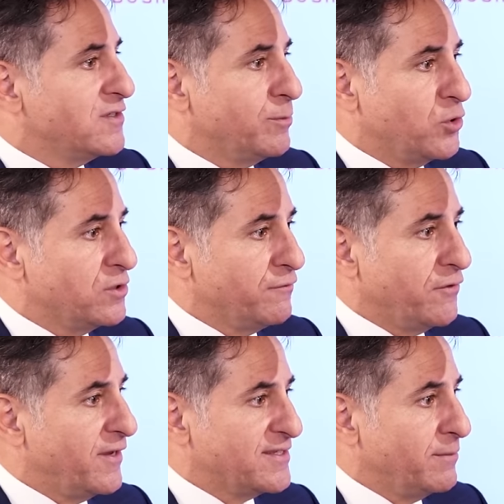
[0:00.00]
supportive
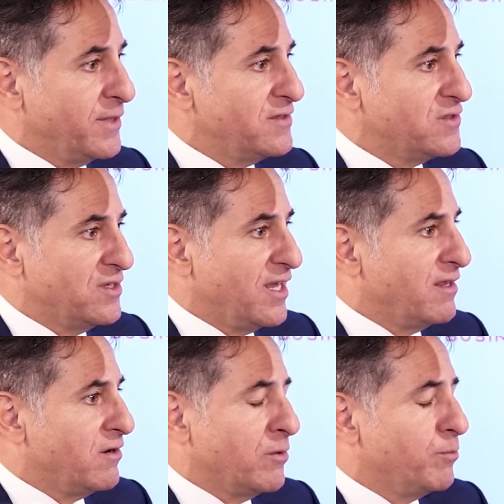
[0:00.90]
of SMEs. Today,
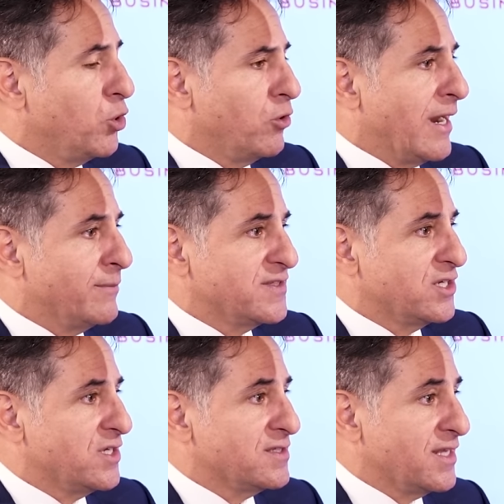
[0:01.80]
there are programs
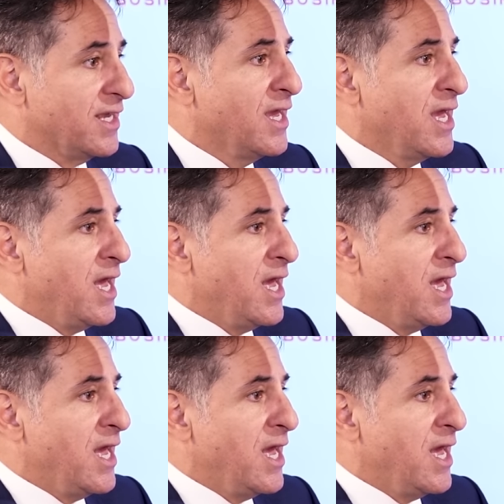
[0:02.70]
such as the